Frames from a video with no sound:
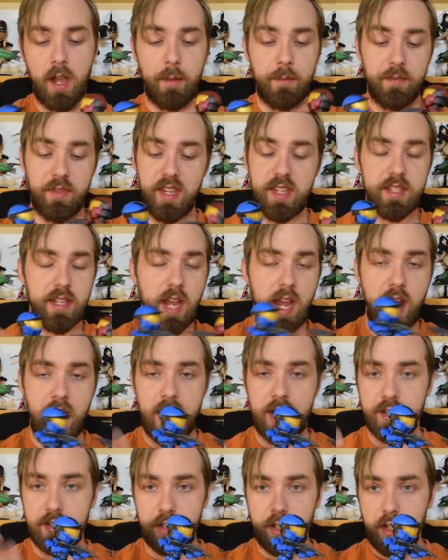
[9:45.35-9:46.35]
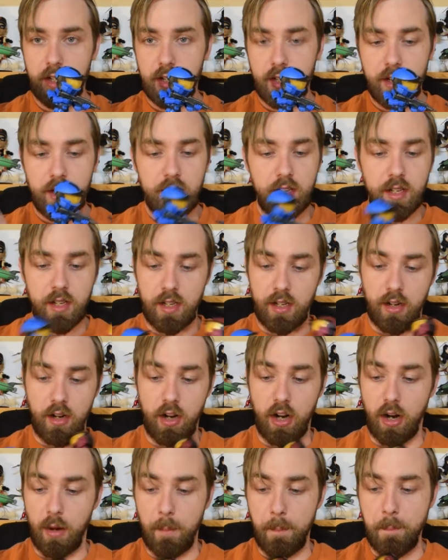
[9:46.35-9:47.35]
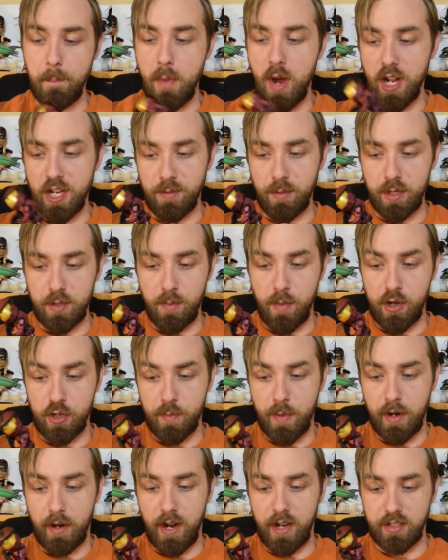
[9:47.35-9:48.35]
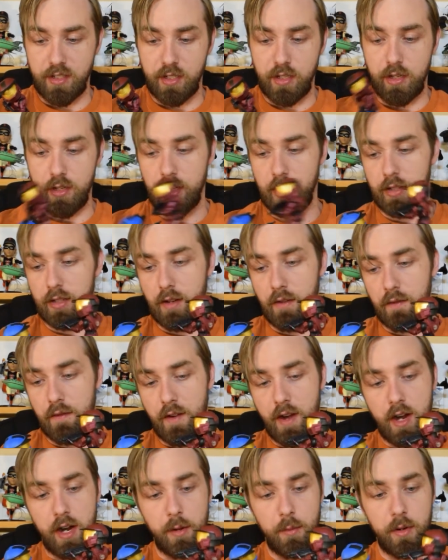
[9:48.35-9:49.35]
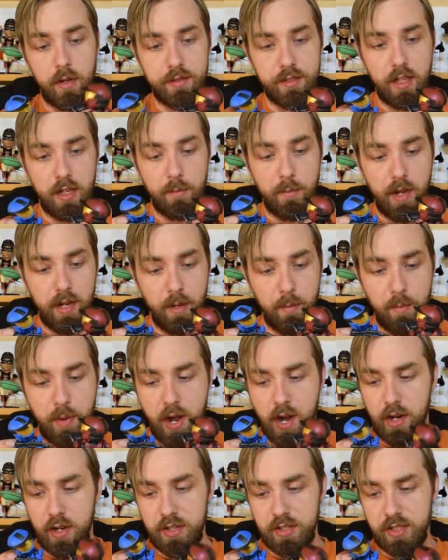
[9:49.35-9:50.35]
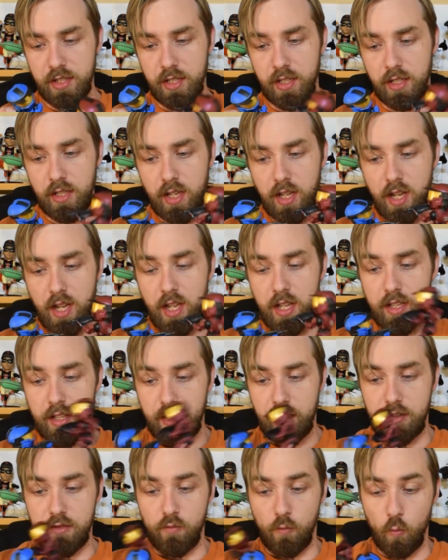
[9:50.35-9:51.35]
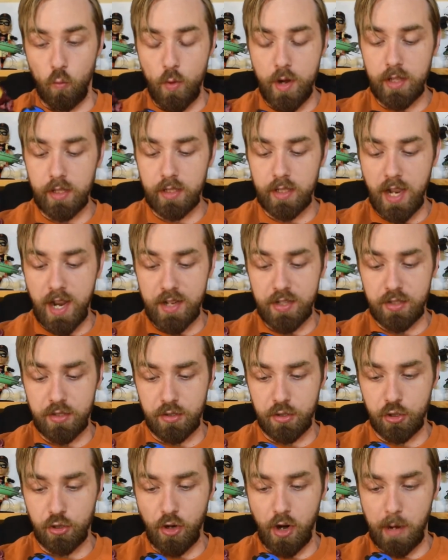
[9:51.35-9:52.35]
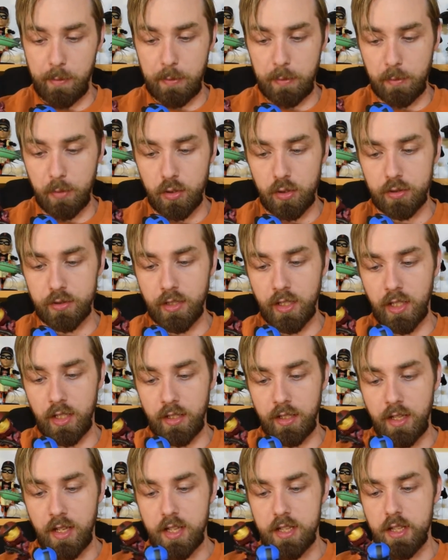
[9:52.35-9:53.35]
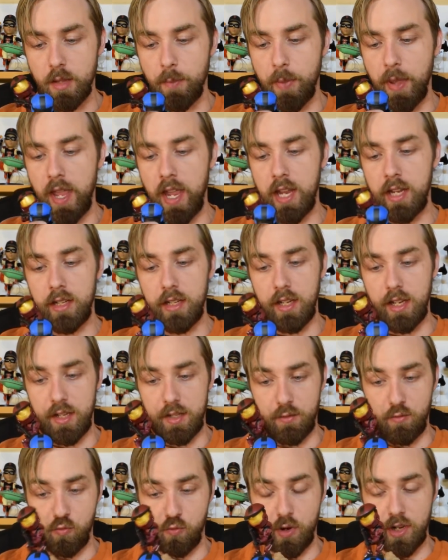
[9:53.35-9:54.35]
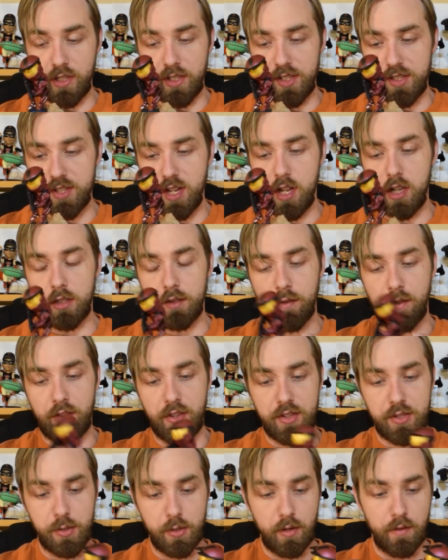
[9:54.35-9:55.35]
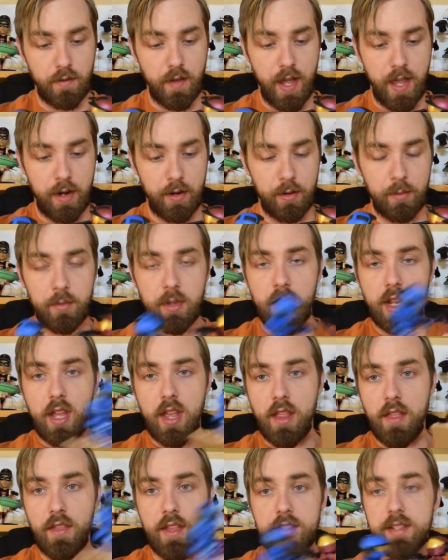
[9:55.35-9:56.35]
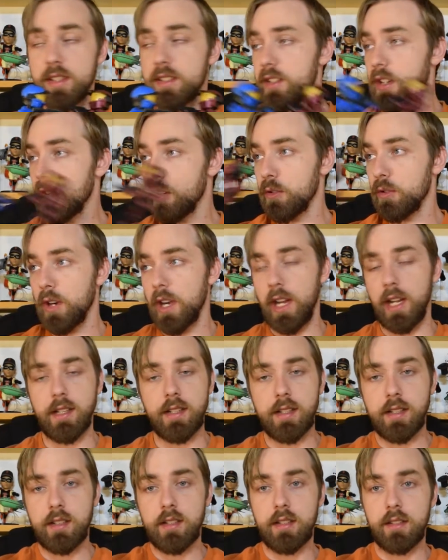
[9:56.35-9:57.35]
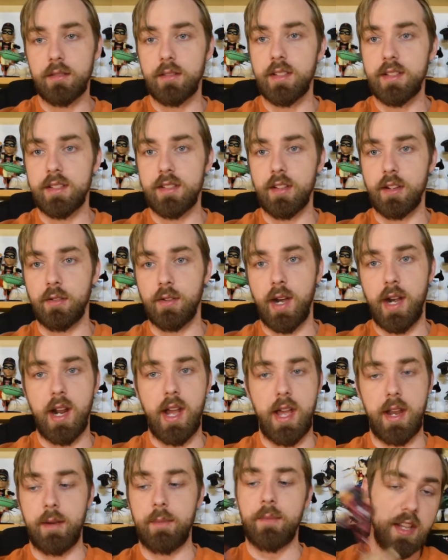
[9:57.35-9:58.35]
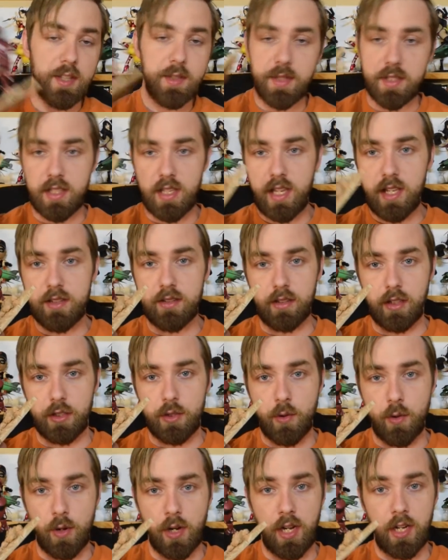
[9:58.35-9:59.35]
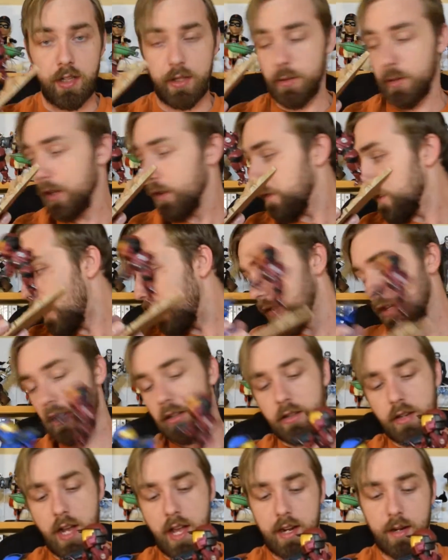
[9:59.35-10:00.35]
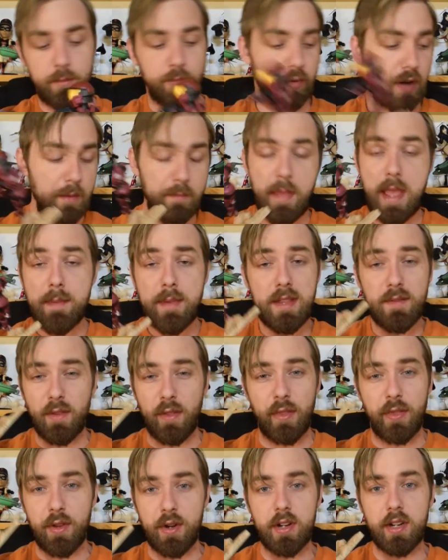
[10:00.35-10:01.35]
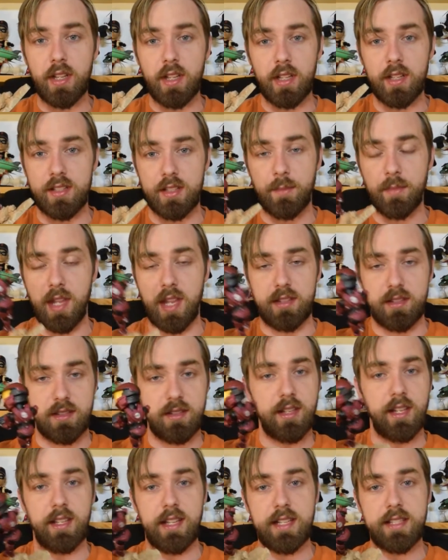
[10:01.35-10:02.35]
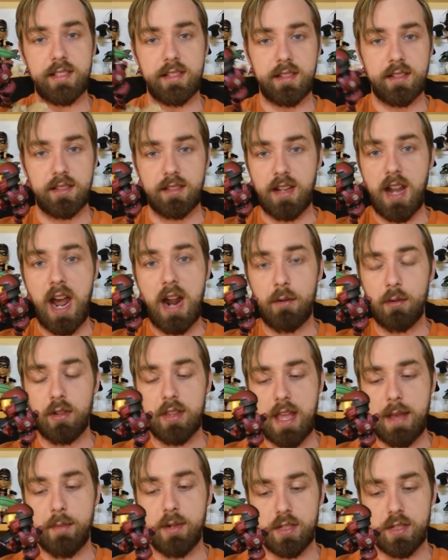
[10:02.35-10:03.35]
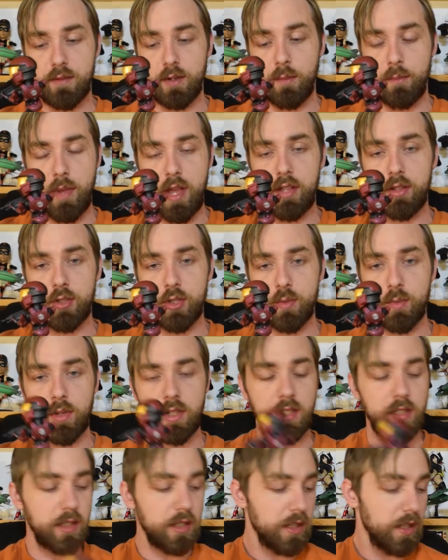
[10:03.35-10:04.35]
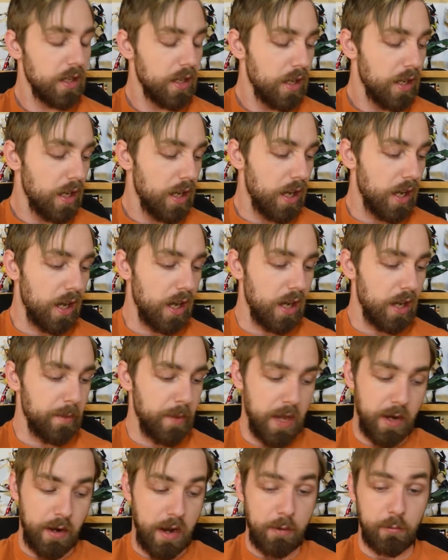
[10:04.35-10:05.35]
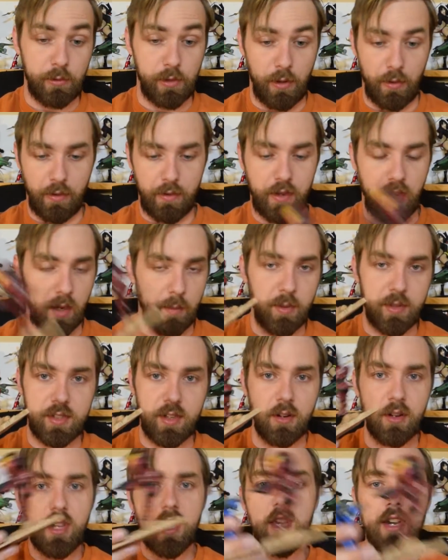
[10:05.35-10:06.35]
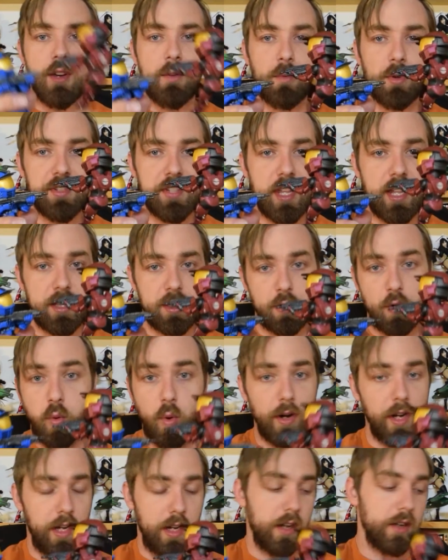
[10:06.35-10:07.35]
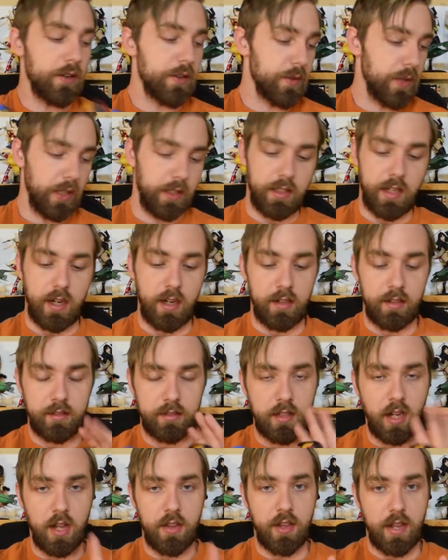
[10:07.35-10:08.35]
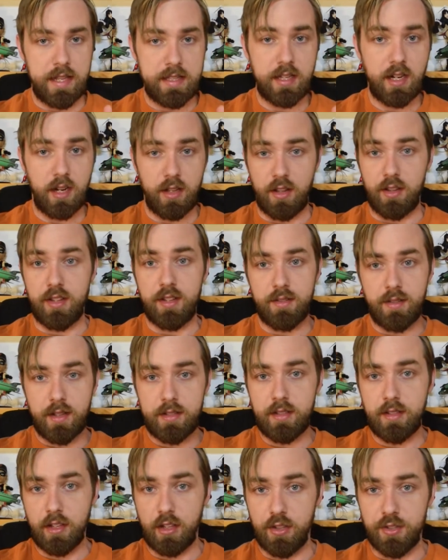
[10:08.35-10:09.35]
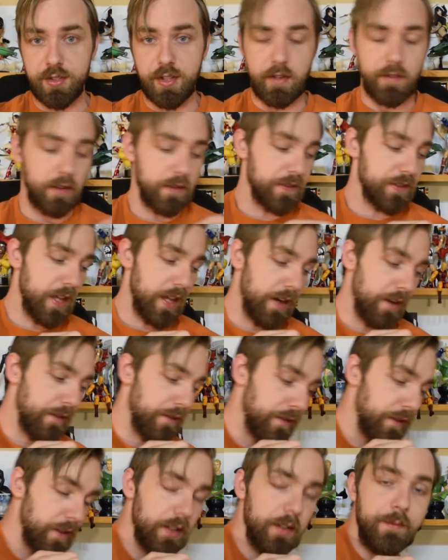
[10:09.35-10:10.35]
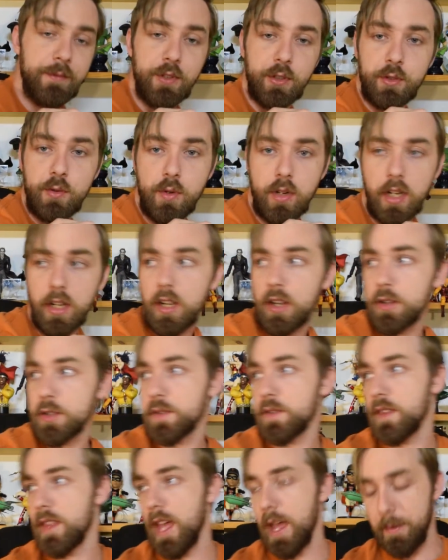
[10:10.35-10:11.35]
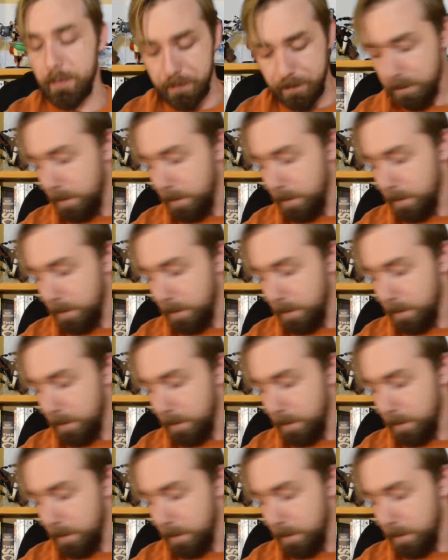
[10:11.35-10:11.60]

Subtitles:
These guys, you know, are much better executed. They're very well done by comparison. Then really nice sharp molding. The paint is really solid for this sort of item. This is a great This is a great item. This is easily a $20 to $25 item, maybe even 30 in some cases. Like, that's not really that an embellishment. I really don't think. But so we'll say that's $20 right there. That's on the conservative side, I feel. So $20 for that.